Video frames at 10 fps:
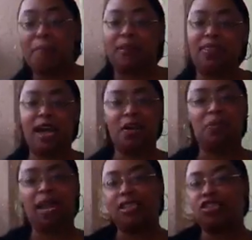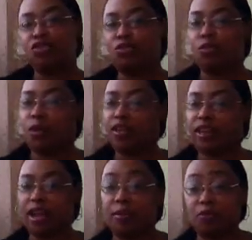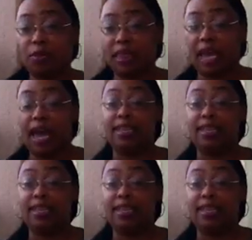but they don't like to do the work that comes with it.